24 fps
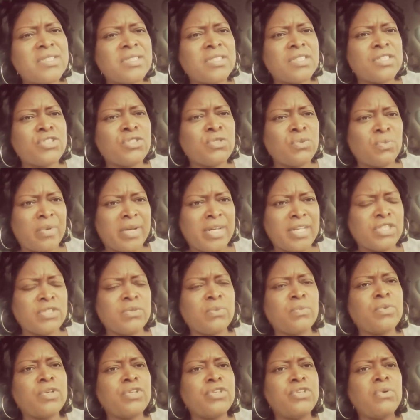
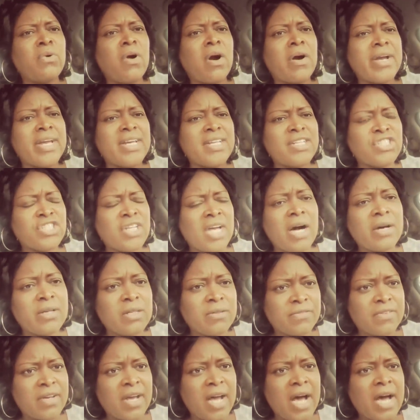situation when you are a
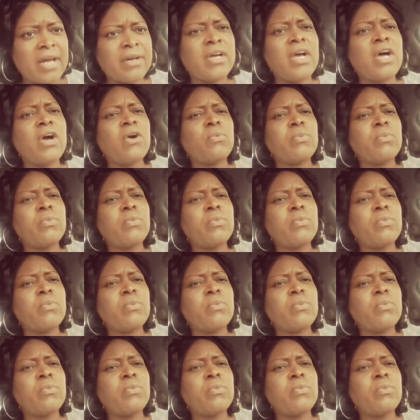child of God.